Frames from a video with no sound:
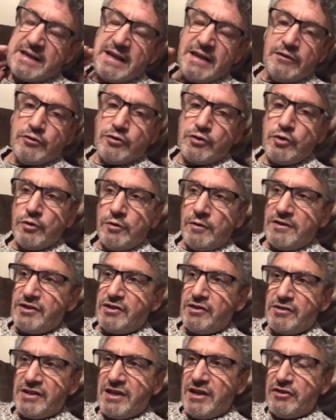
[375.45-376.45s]
her jewelry.
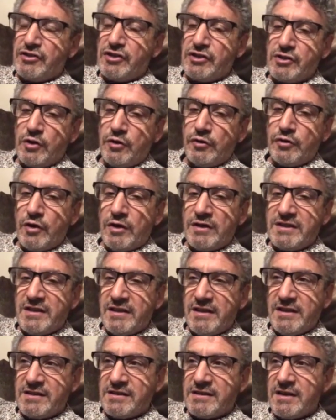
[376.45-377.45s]
She goes, here, just hold on to
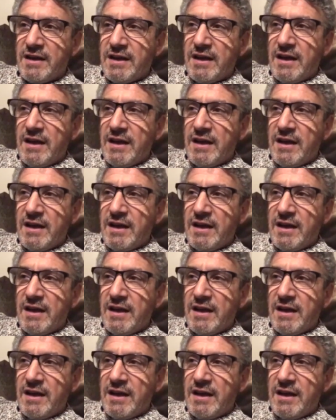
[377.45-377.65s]
this.